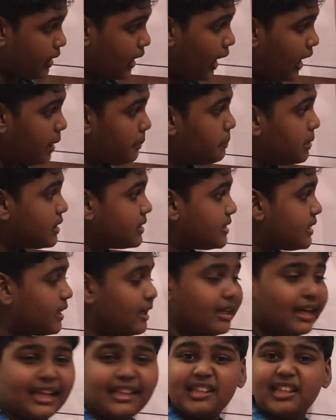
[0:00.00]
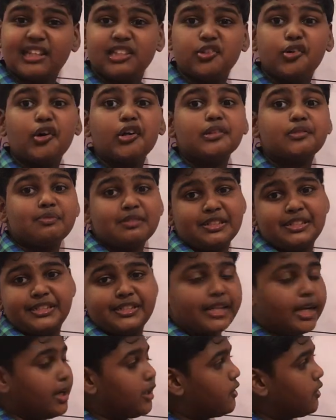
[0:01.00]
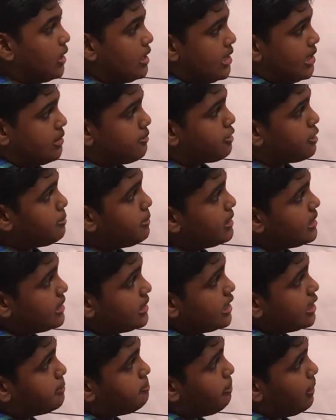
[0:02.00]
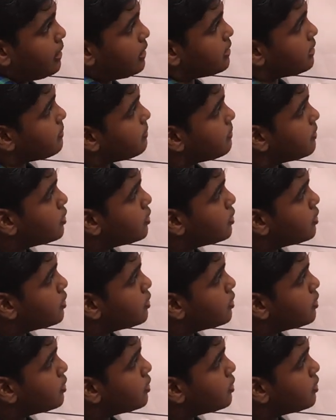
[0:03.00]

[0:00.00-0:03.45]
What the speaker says: Alberta and the Northwest Territories, which means this part,